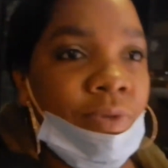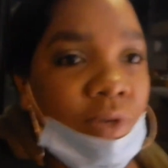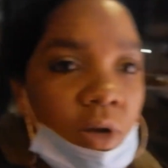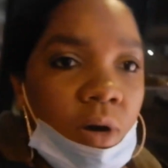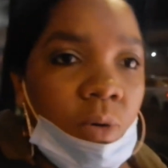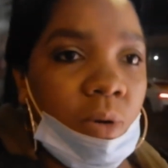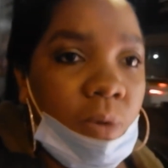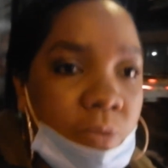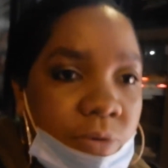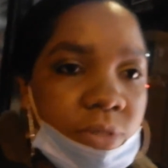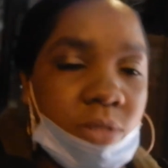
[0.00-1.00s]
you know, with
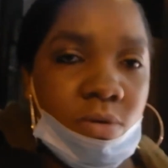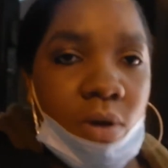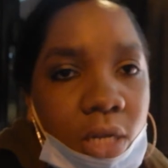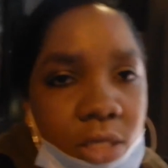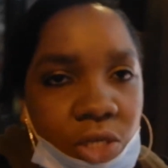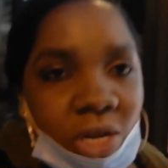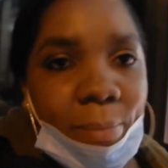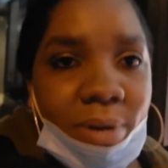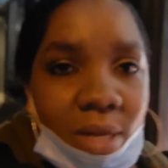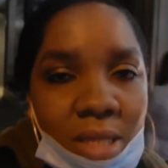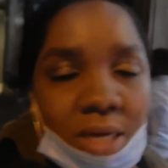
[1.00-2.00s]
what we were doing,
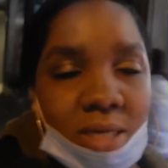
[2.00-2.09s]
shopping and